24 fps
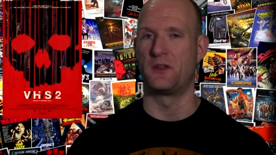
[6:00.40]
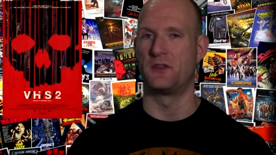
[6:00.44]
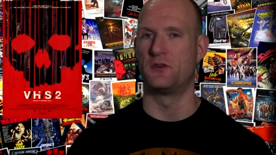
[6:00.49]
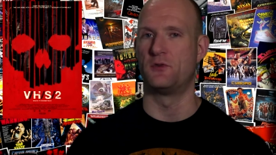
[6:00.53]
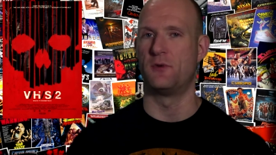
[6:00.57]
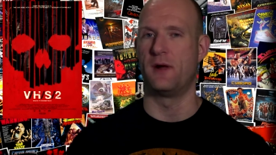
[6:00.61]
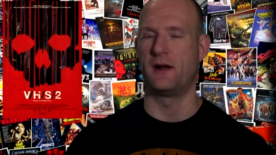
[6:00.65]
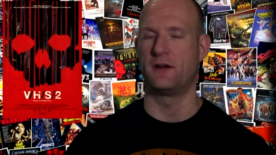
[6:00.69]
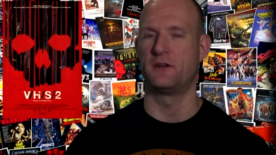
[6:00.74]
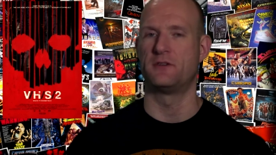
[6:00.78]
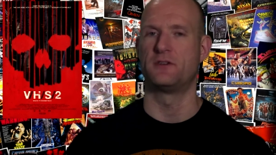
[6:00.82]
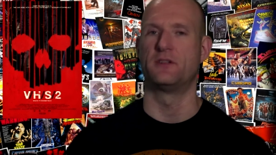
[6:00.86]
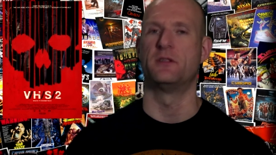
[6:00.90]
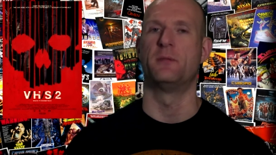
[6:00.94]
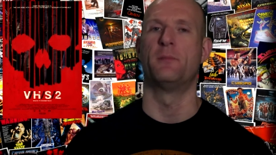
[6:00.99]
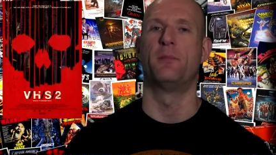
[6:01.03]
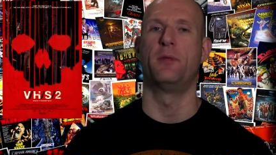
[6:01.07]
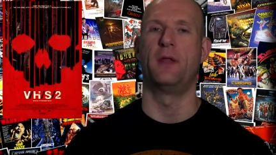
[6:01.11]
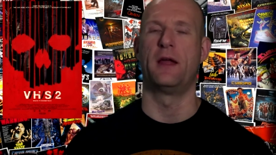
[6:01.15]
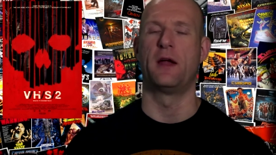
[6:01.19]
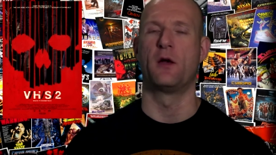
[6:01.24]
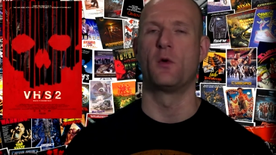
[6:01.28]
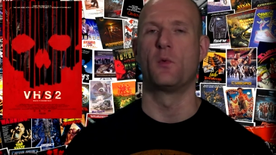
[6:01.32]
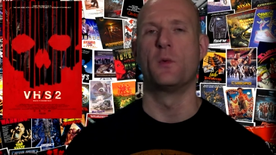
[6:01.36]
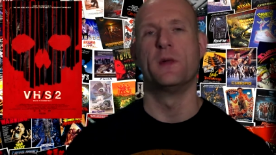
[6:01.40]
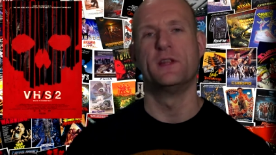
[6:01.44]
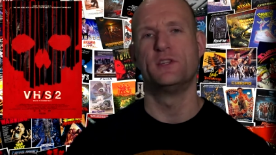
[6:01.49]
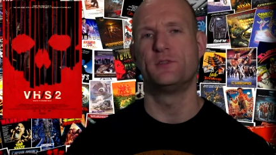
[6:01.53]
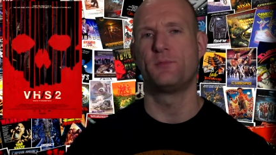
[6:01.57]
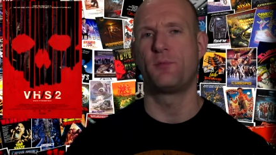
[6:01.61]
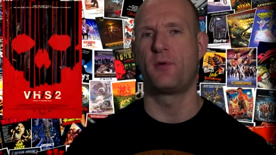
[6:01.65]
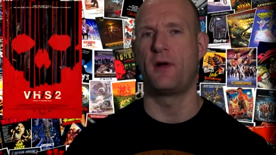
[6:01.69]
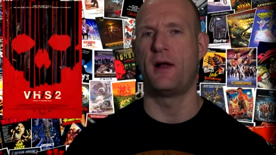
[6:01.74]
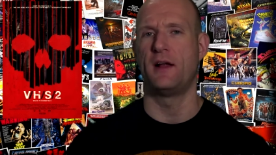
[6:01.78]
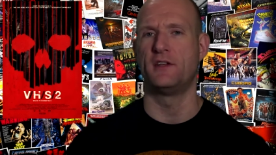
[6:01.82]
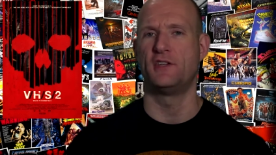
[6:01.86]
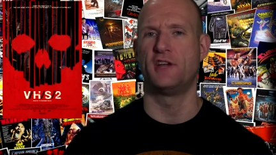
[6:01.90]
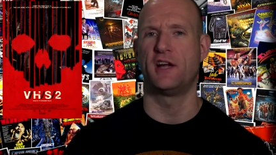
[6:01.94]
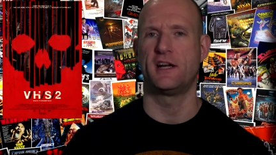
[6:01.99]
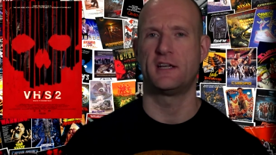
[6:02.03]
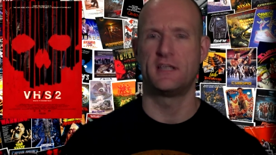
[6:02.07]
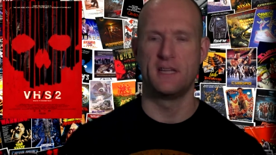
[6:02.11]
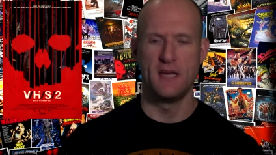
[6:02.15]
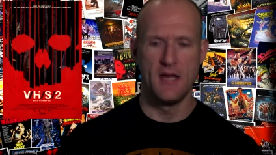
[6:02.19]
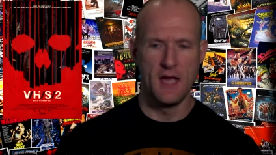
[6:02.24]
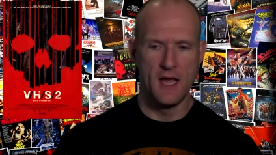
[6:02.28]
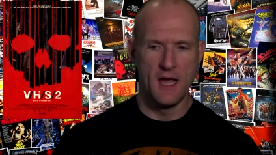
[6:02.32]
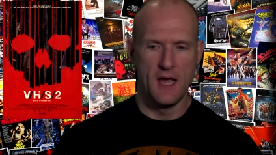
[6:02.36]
one of the directors of the Blair Witch Project.